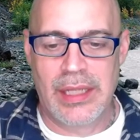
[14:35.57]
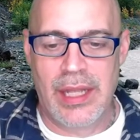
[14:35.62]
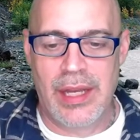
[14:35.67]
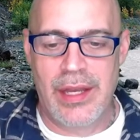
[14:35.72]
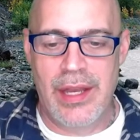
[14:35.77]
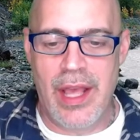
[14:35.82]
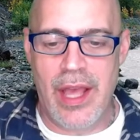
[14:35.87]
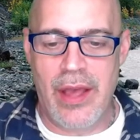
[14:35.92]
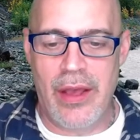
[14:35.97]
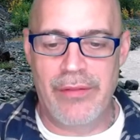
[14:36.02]

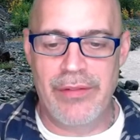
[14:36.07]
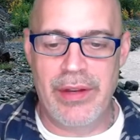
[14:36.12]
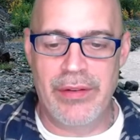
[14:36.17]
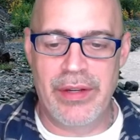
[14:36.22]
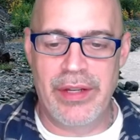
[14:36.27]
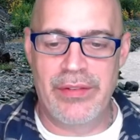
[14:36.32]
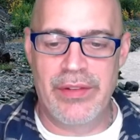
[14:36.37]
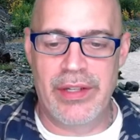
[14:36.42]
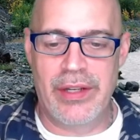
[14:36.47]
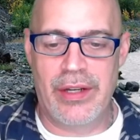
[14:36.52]
No, I've
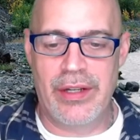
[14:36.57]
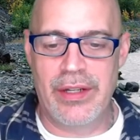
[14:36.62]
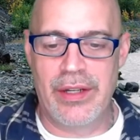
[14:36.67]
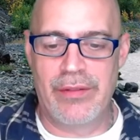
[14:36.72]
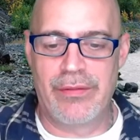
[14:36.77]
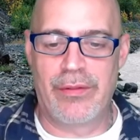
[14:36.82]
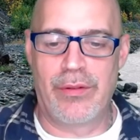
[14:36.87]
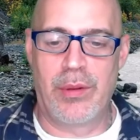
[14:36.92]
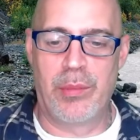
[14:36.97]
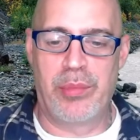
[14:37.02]
never even heard
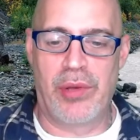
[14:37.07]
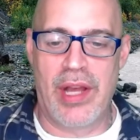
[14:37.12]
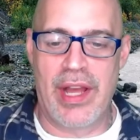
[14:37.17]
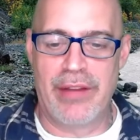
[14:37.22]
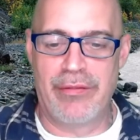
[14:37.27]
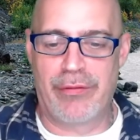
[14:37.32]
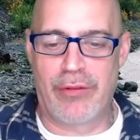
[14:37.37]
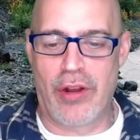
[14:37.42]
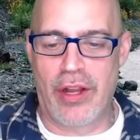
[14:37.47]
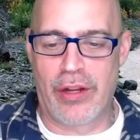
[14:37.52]
of
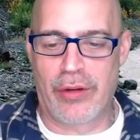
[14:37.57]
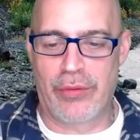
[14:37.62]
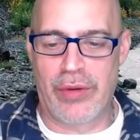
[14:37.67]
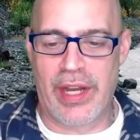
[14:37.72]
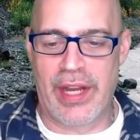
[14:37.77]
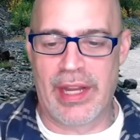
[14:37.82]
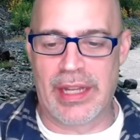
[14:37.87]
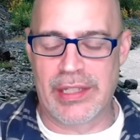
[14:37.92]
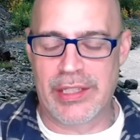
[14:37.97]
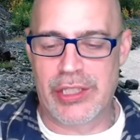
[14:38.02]
Blind Frog
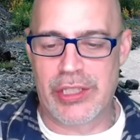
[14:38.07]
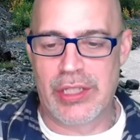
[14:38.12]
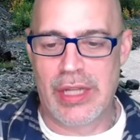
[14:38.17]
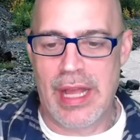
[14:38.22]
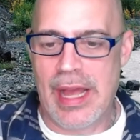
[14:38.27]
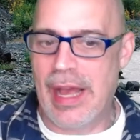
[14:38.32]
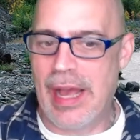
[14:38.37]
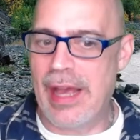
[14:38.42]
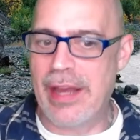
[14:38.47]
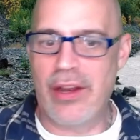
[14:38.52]
Ranch.
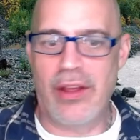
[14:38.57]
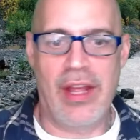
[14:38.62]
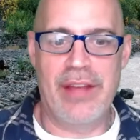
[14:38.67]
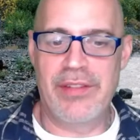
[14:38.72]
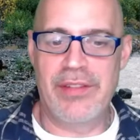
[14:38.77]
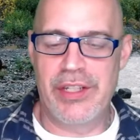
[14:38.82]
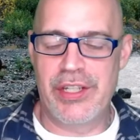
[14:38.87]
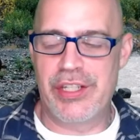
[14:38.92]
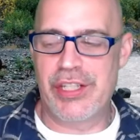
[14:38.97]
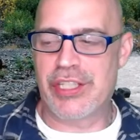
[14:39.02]
I don't
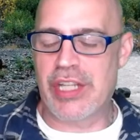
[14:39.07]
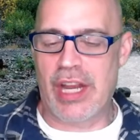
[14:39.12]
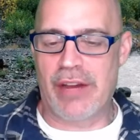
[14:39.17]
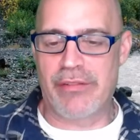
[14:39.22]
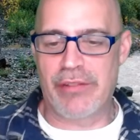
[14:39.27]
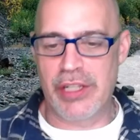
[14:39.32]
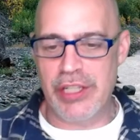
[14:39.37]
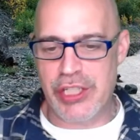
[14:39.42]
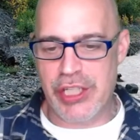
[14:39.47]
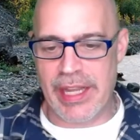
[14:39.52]
have the
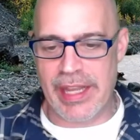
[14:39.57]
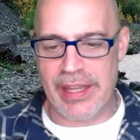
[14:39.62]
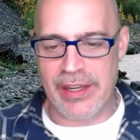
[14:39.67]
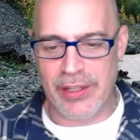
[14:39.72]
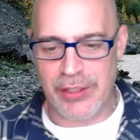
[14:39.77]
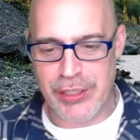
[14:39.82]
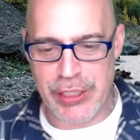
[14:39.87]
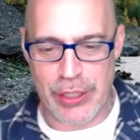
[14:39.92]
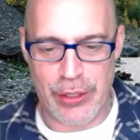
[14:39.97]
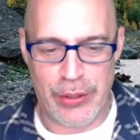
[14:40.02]
Discovery
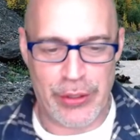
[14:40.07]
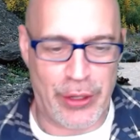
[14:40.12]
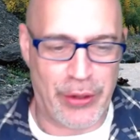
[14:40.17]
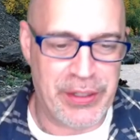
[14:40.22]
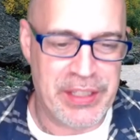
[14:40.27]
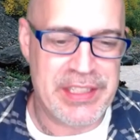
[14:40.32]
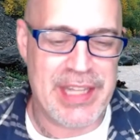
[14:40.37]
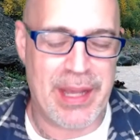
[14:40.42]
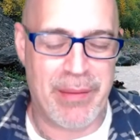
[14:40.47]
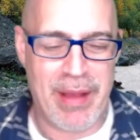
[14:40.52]
Channel, so the
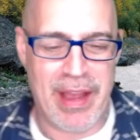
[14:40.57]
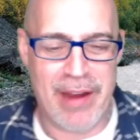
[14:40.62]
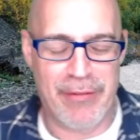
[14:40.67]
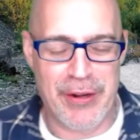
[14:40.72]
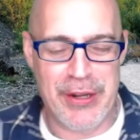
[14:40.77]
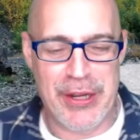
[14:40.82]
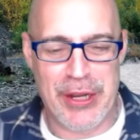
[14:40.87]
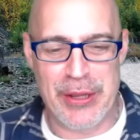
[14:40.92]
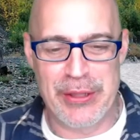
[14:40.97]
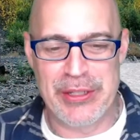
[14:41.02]
only time I
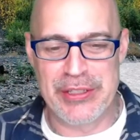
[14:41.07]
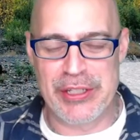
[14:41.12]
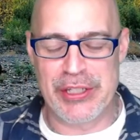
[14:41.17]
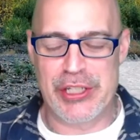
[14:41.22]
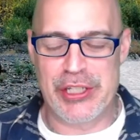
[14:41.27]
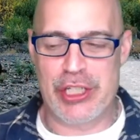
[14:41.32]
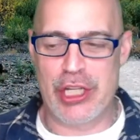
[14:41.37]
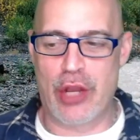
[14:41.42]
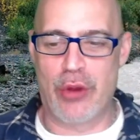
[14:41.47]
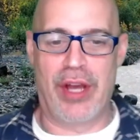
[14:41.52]
ever know there's a
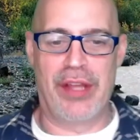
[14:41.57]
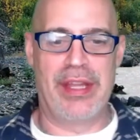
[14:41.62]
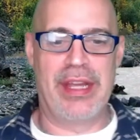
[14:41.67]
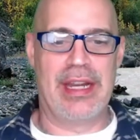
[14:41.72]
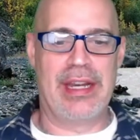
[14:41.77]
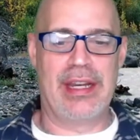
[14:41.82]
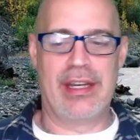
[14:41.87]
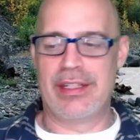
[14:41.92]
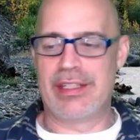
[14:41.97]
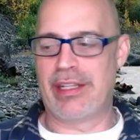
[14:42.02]
show on
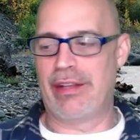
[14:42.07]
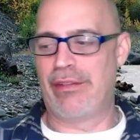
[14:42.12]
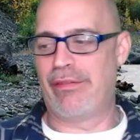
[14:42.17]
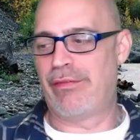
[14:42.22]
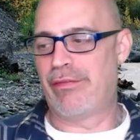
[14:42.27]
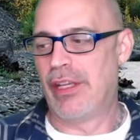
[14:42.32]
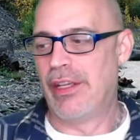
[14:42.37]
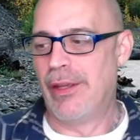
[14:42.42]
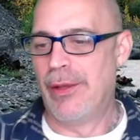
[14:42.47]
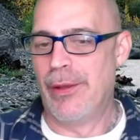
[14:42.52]
there is
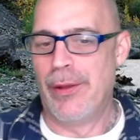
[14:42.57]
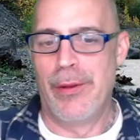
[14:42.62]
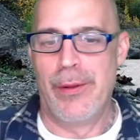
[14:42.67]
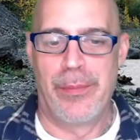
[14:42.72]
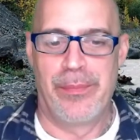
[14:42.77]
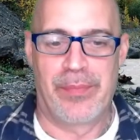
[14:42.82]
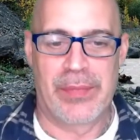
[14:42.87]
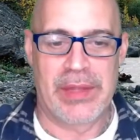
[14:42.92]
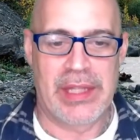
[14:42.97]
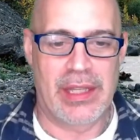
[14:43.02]
if,
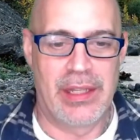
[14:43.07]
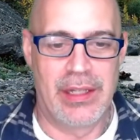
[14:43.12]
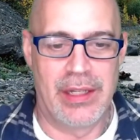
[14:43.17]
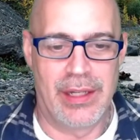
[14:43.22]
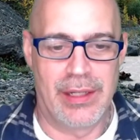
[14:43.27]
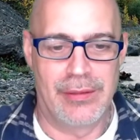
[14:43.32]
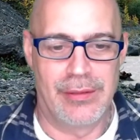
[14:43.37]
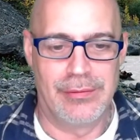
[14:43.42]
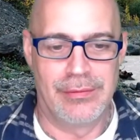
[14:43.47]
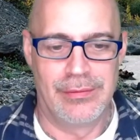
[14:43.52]
you
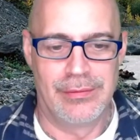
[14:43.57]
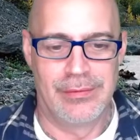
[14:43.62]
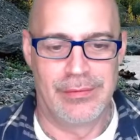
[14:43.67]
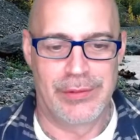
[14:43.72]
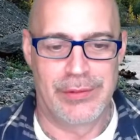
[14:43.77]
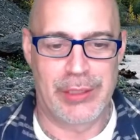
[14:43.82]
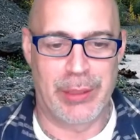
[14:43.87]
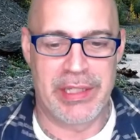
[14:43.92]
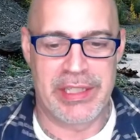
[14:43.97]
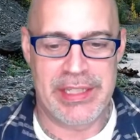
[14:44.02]
know,
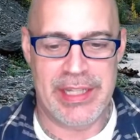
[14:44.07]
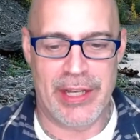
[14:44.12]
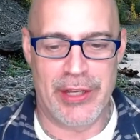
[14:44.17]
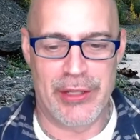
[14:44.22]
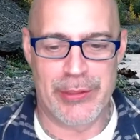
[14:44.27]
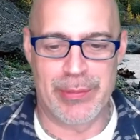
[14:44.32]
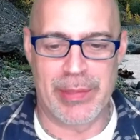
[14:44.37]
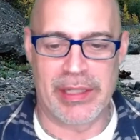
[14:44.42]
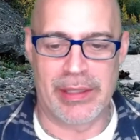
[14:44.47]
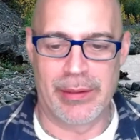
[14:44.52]
somebody
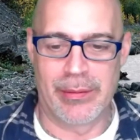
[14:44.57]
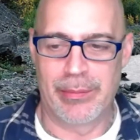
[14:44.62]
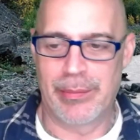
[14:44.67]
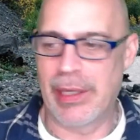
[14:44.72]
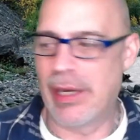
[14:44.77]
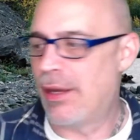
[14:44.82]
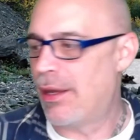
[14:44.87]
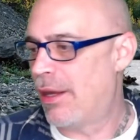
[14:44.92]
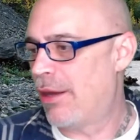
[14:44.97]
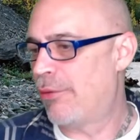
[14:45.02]
tells me.
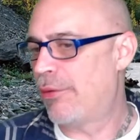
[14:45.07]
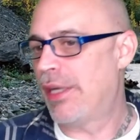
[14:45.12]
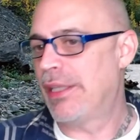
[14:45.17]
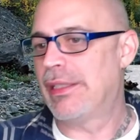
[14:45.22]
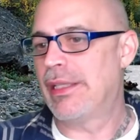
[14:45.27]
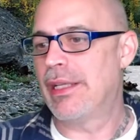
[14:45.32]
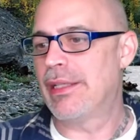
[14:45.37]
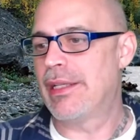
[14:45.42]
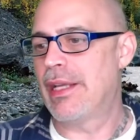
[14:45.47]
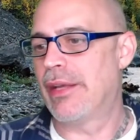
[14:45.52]
But I'll
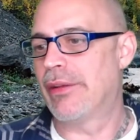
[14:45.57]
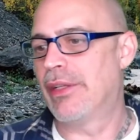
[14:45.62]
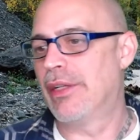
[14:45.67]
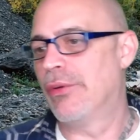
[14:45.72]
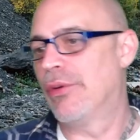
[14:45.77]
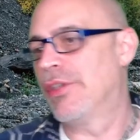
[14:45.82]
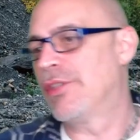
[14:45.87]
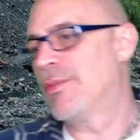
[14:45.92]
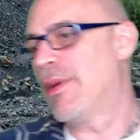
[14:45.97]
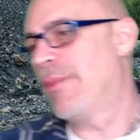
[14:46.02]
write that down.
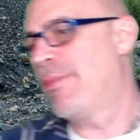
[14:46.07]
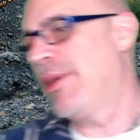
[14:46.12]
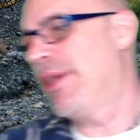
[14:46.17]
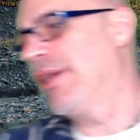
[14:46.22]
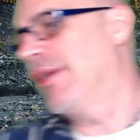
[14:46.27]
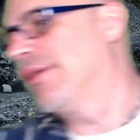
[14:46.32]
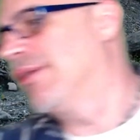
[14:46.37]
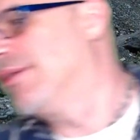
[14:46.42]
Here, where's my pen?